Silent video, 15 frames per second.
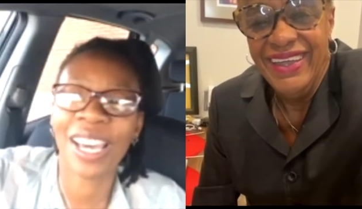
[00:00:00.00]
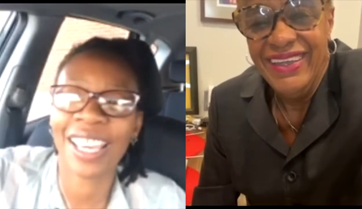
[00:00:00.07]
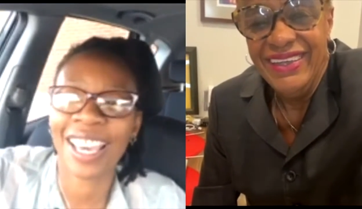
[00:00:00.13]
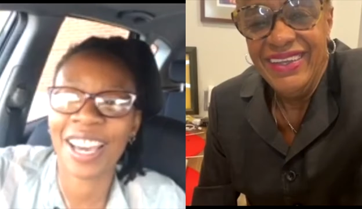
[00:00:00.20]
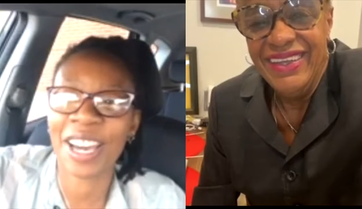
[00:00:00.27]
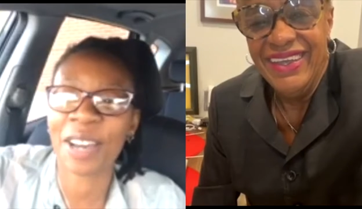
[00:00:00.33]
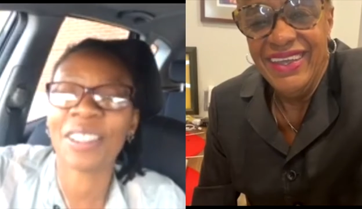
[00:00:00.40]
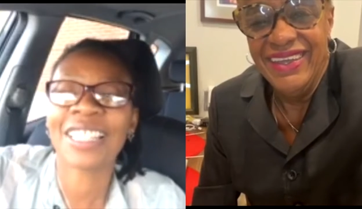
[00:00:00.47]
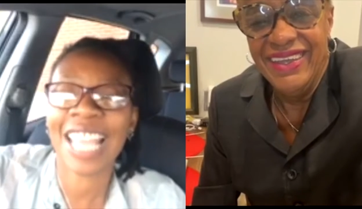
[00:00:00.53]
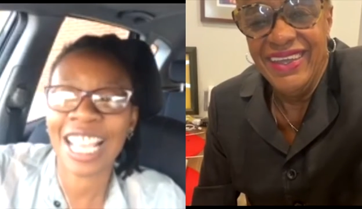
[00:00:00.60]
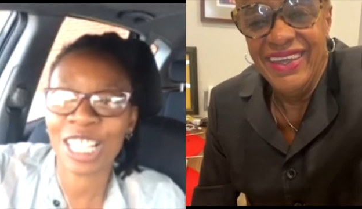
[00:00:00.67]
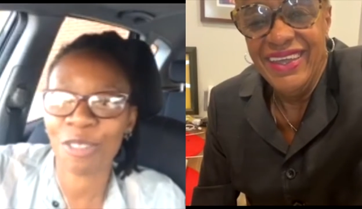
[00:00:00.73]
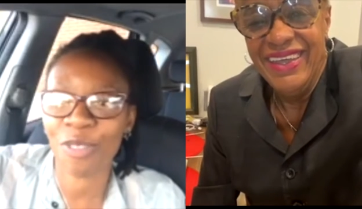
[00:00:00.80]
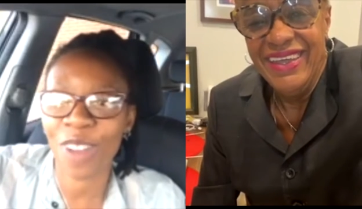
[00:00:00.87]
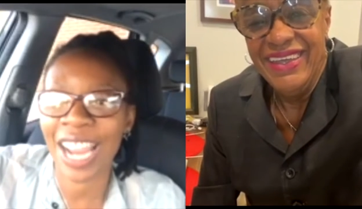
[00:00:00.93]
Speaker 1: but uh,
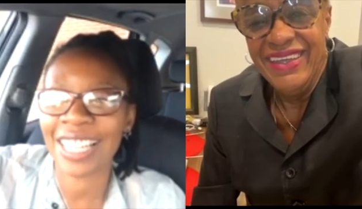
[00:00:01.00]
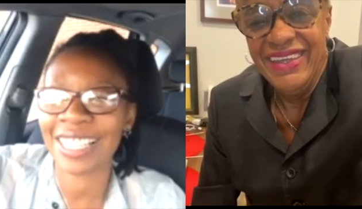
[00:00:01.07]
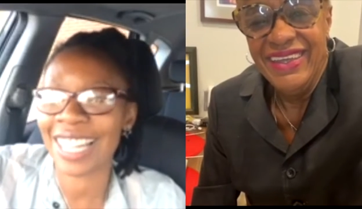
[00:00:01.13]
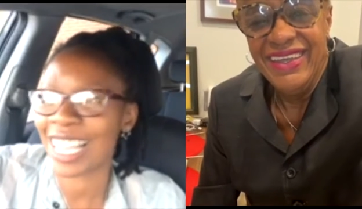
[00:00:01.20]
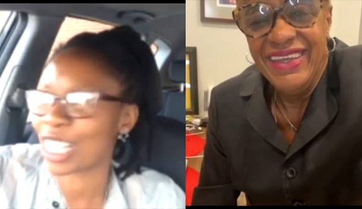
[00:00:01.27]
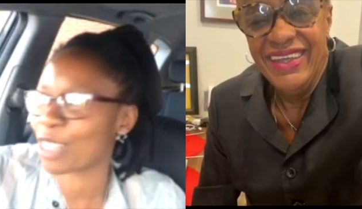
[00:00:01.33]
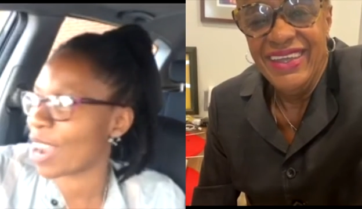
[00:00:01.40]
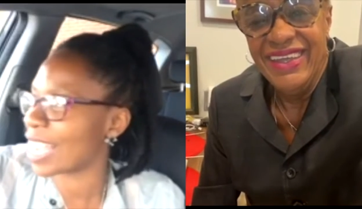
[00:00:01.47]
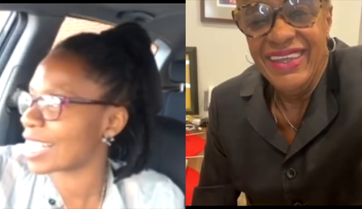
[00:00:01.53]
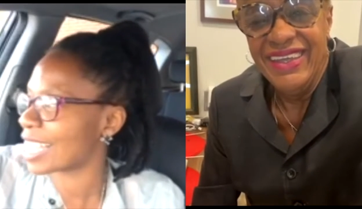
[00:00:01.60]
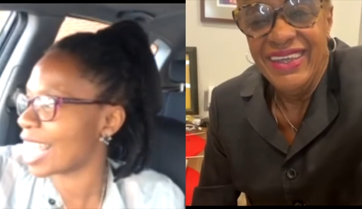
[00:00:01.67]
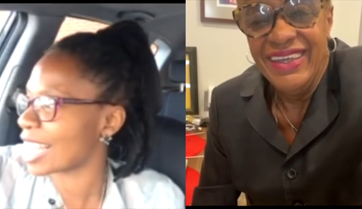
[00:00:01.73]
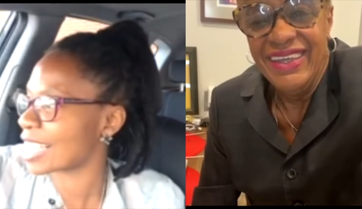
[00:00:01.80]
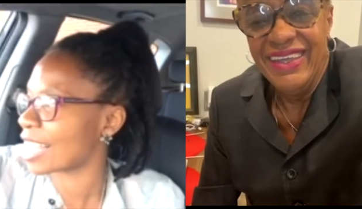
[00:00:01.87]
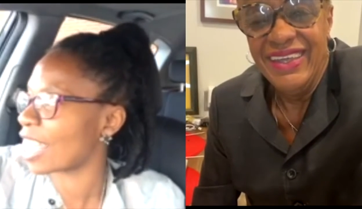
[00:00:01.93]
that's right. That's
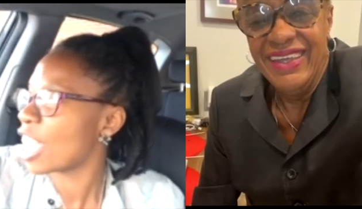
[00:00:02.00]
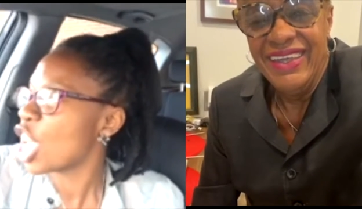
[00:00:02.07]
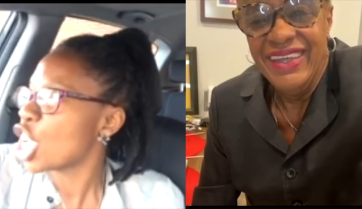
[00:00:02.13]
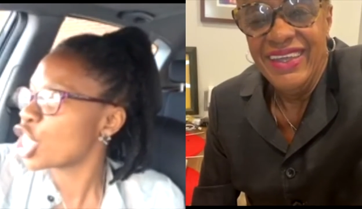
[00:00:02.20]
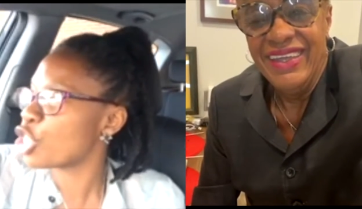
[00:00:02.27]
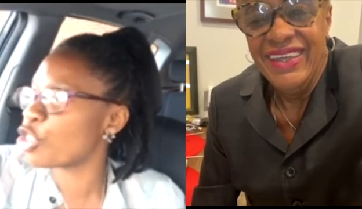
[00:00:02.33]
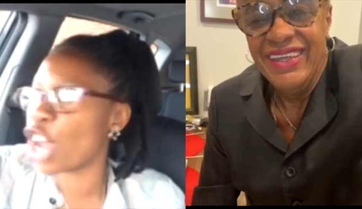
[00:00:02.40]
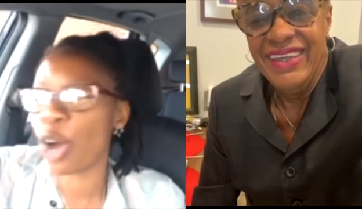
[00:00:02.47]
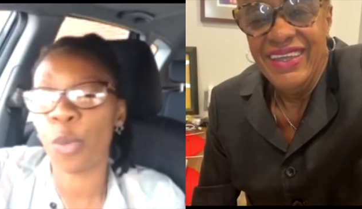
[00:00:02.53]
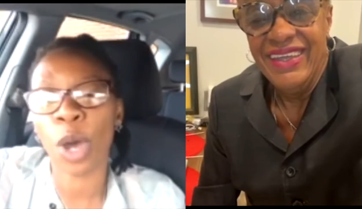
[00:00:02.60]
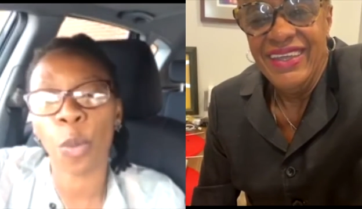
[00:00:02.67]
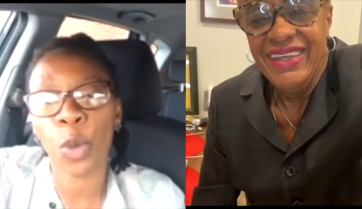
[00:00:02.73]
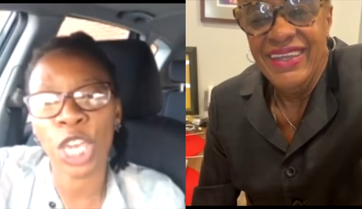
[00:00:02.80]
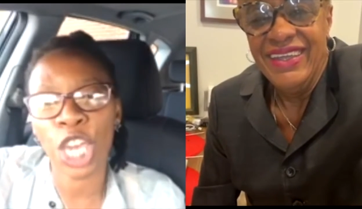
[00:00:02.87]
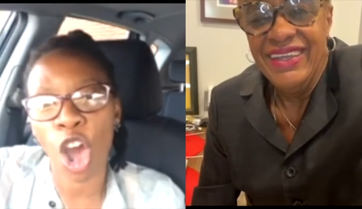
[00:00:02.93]
right, Tess. You know what?
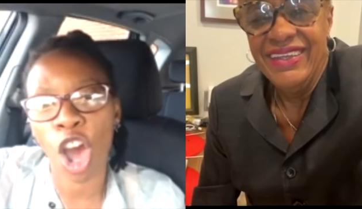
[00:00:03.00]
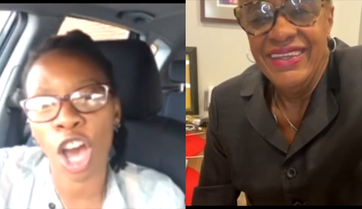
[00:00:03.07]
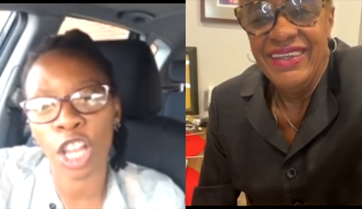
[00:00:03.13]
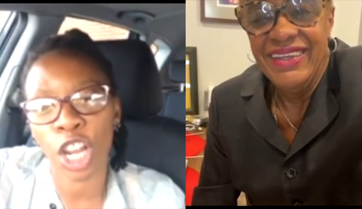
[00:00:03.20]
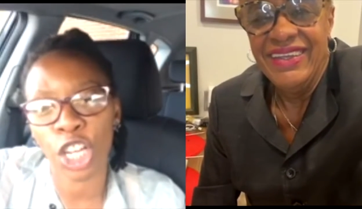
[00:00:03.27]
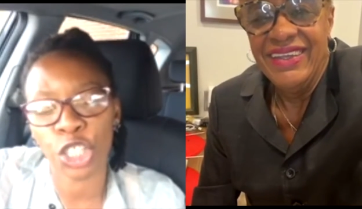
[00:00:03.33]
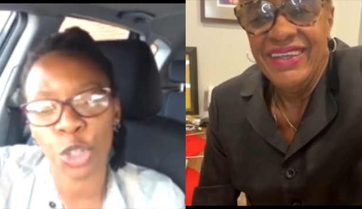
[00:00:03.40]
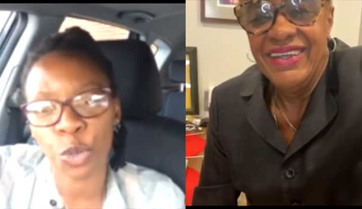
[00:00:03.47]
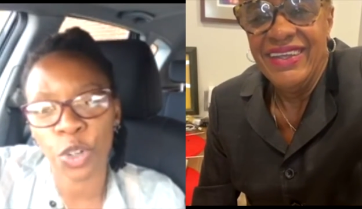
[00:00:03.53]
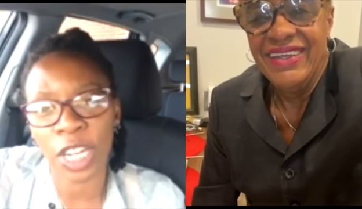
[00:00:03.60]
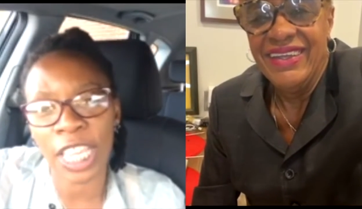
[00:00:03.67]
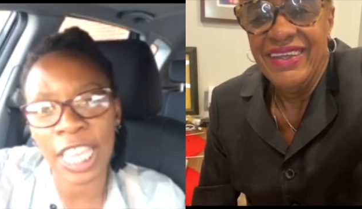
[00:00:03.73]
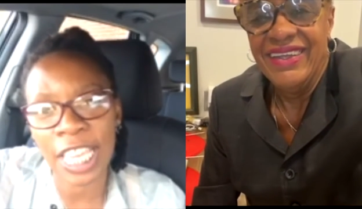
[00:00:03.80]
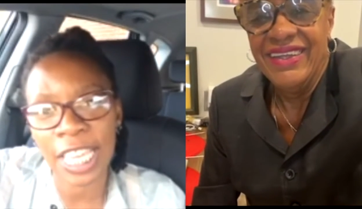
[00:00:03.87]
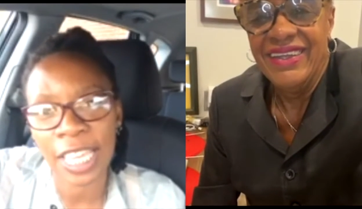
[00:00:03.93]
We all are
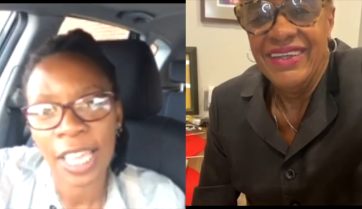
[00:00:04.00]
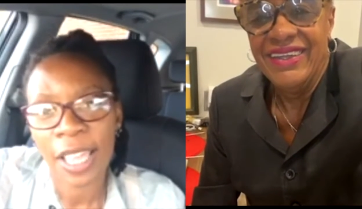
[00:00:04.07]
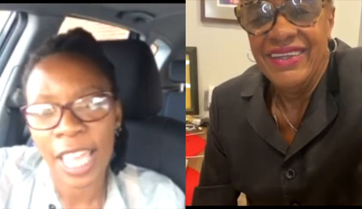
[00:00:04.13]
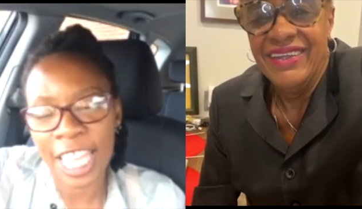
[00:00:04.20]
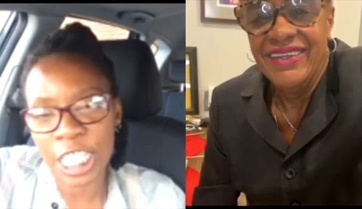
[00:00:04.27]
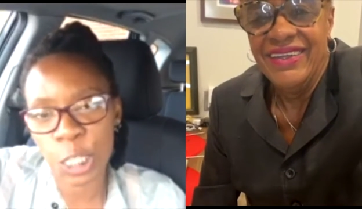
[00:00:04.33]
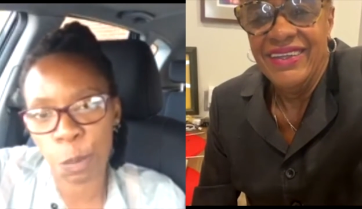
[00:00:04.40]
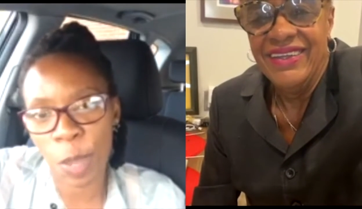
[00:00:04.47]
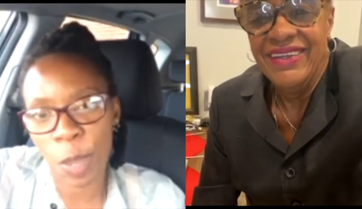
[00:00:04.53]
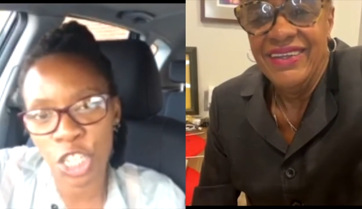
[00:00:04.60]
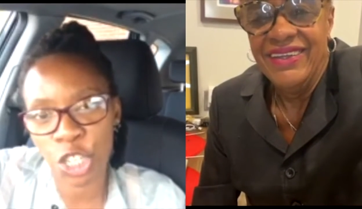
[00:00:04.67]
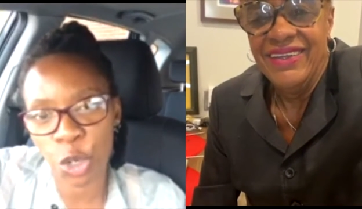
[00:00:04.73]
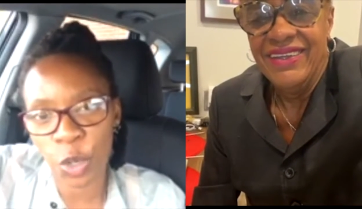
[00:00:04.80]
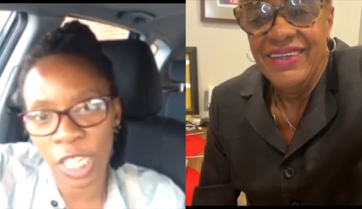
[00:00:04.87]
unique and special